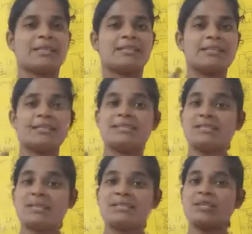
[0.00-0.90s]
This is
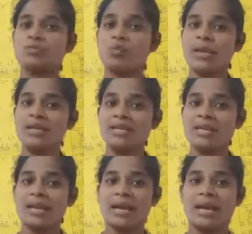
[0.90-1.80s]
session 1
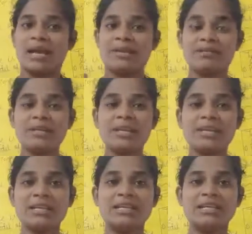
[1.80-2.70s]
and we are
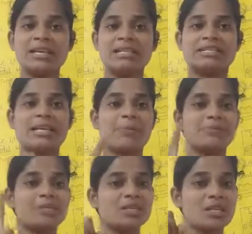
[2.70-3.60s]
in
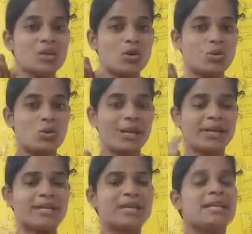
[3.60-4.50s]
chapter
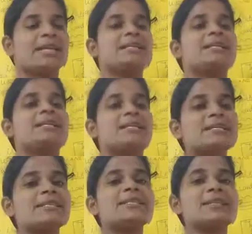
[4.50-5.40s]
1. The
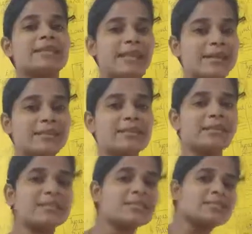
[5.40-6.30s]
lesson
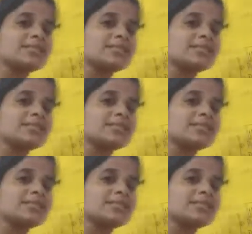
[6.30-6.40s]
title is